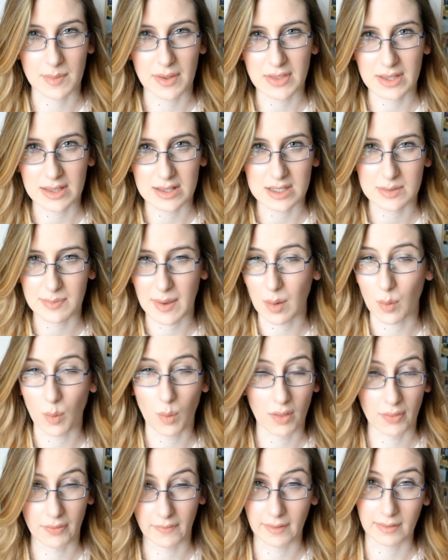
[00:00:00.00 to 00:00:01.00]
I think there's about
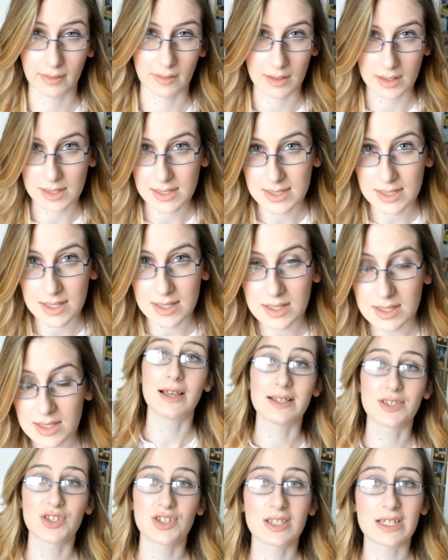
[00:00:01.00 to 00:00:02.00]
one thing that
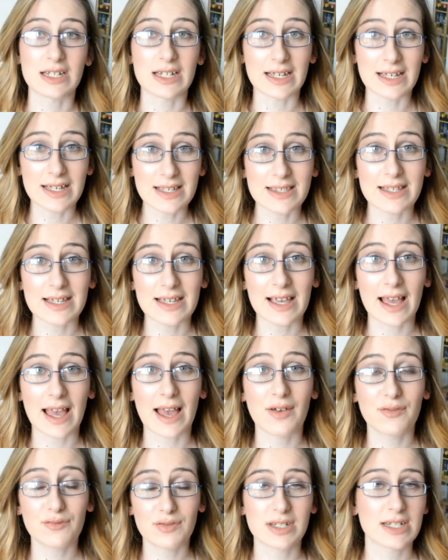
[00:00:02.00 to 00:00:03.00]
isn't. It's just an easy
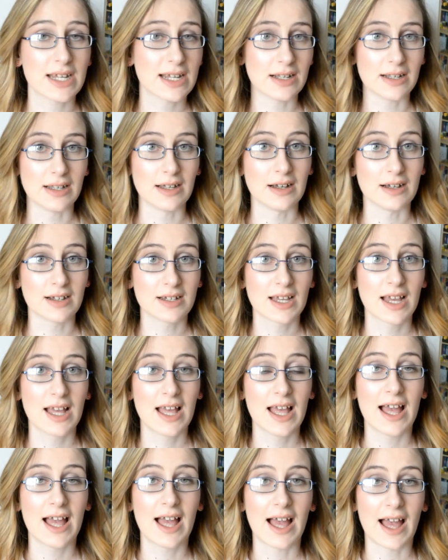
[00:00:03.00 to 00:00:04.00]
everyday look
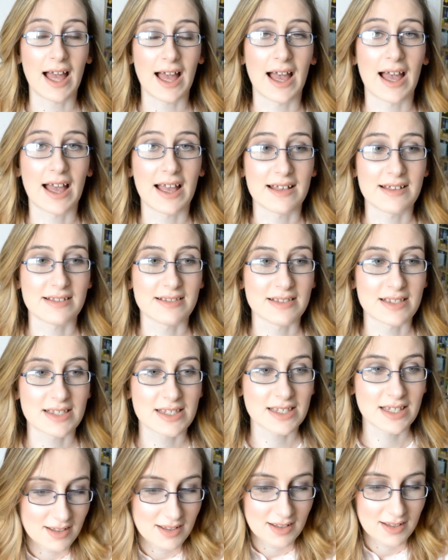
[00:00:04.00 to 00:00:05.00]
and
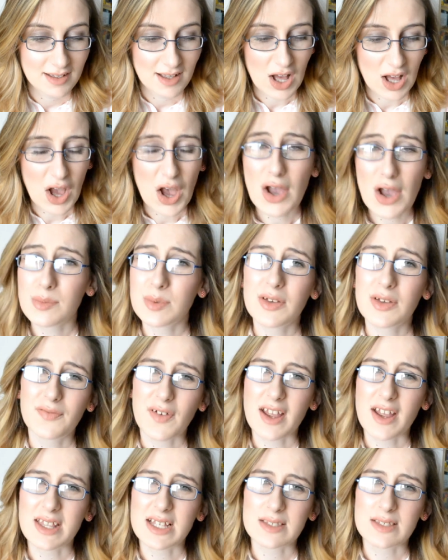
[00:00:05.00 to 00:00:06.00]
I hope you
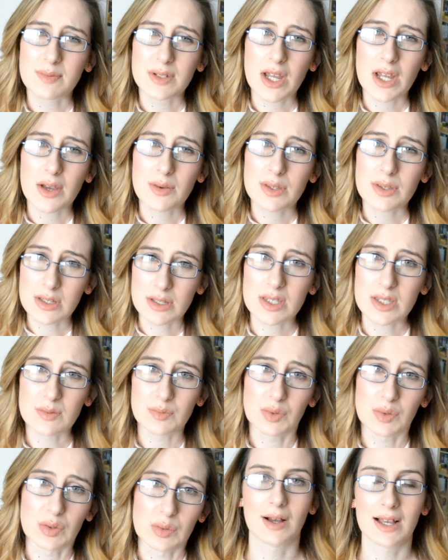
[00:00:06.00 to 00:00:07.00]
find this video
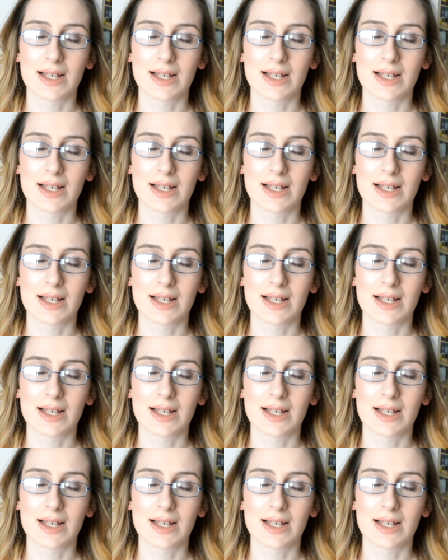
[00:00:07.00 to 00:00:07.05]
useful.